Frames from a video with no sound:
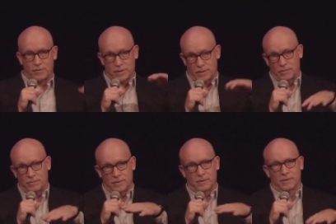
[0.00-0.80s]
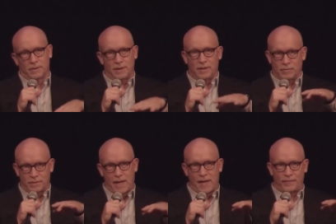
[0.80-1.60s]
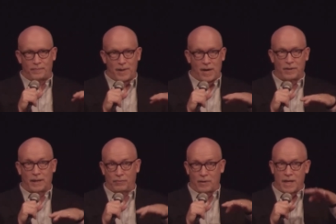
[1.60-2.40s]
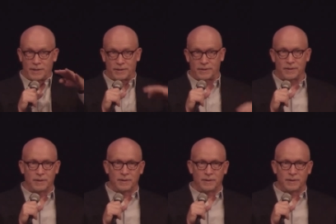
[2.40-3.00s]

And also, you know, to have a parallel rise